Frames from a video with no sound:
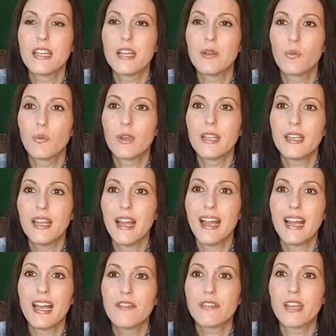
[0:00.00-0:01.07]
and we
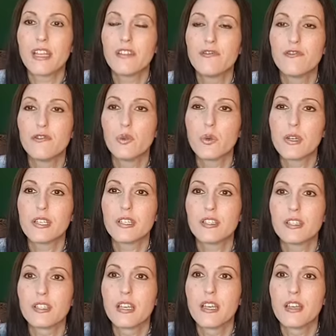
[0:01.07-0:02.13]
have a
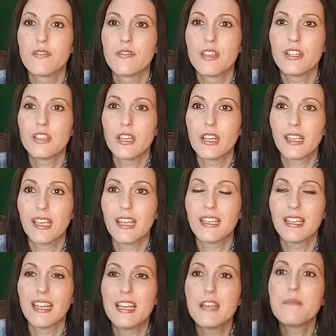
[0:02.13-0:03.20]
voice that can
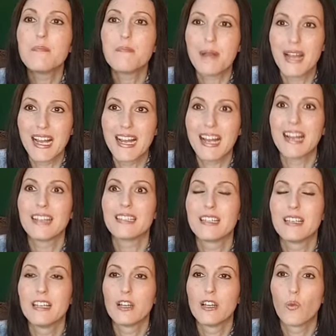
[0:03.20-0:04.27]
impact
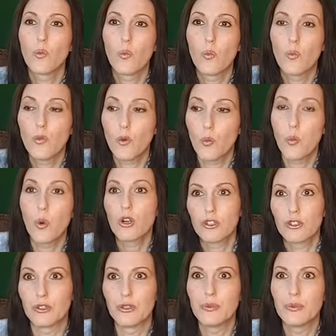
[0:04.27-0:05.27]
the world.